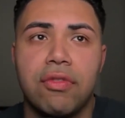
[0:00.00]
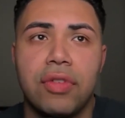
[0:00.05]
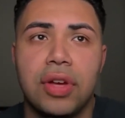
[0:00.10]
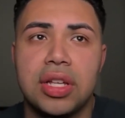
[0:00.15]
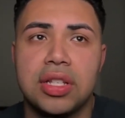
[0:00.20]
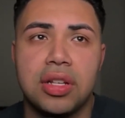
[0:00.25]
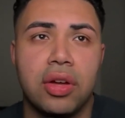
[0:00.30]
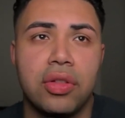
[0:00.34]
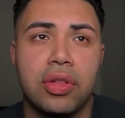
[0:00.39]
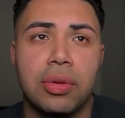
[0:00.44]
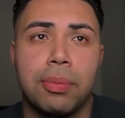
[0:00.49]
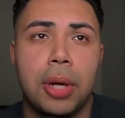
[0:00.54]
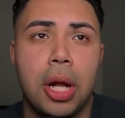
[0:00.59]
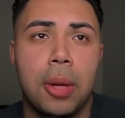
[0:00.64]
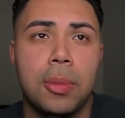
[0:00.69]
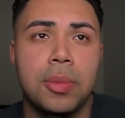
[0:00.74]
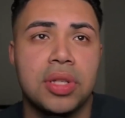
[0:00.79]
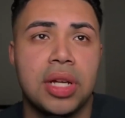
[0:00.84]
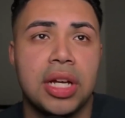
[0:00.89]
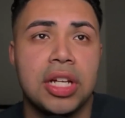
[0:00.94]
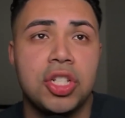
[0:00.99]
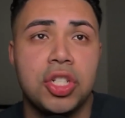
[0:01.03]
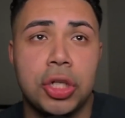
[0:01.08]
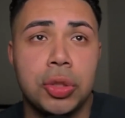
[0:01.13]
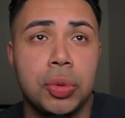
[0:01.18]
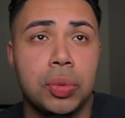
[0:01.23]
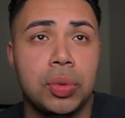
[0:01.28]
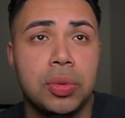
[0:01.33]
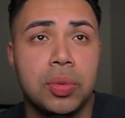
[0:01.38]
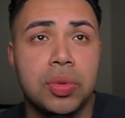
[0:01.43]
face all the problems I
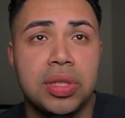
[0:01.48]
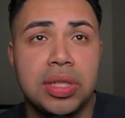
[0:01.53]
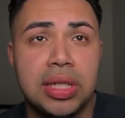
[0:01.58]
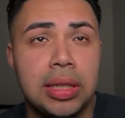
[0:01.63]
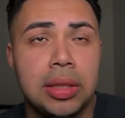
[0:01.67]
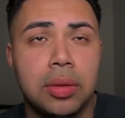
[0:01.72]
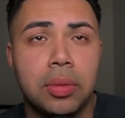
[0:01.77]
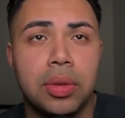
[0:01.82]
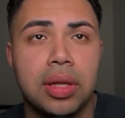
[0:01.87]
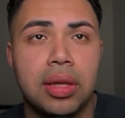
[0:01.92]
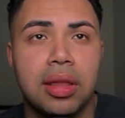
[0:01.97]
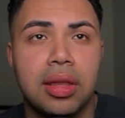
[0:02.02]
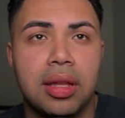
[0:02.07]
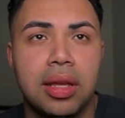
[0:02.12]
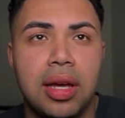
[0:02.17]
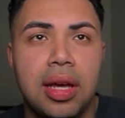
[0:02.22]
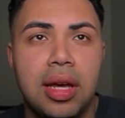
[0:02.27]
genuinely was dealing with.